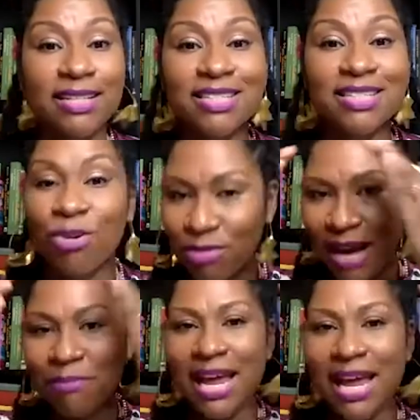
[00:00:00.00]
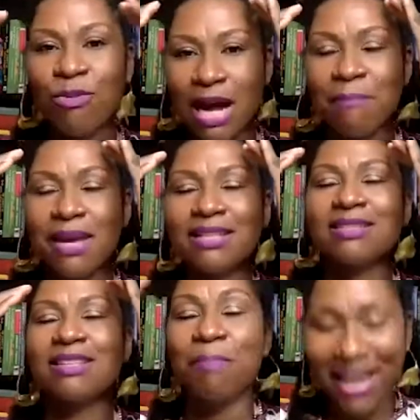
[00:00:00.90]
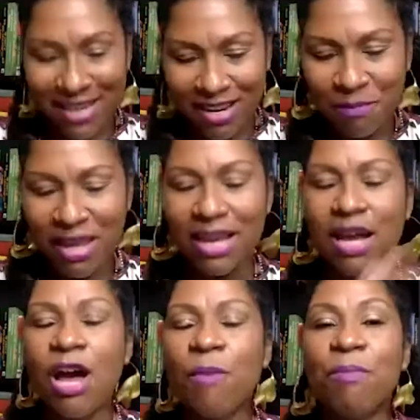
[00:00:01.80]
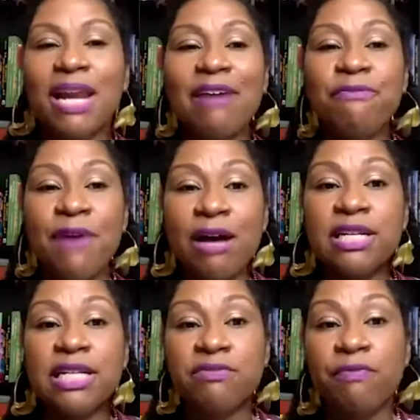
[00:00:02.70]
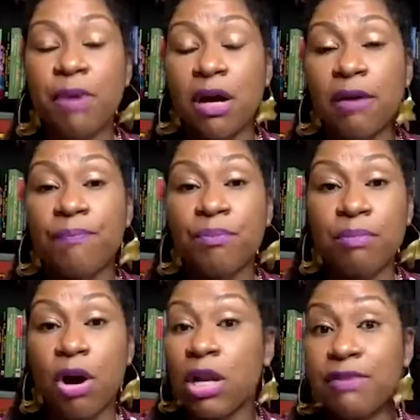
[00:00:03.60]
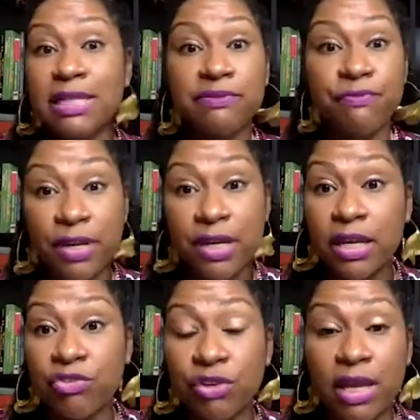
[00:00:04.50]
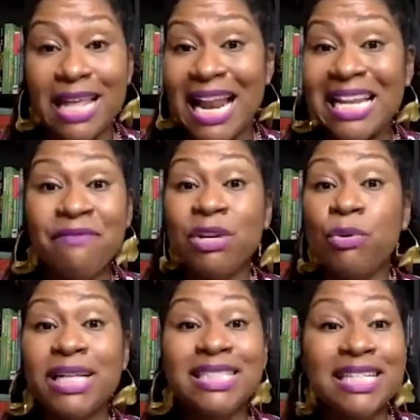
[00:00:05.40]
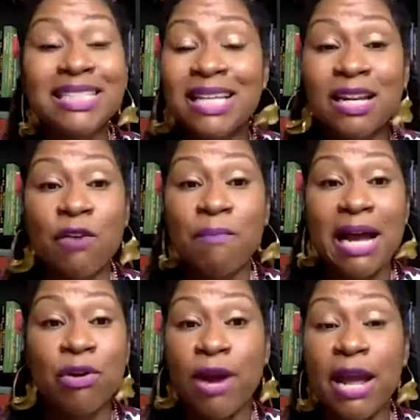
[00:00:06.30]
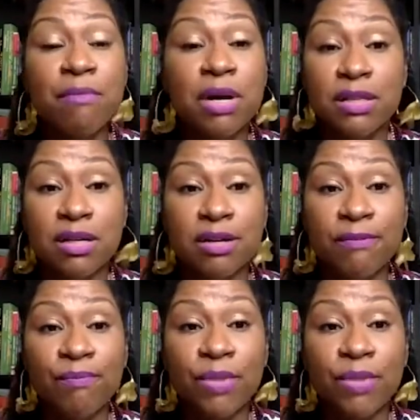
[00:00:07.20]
So I'm like, I meant the pandemic, but I found this, uh, all of this footage that I didn't even know existed of my grandmother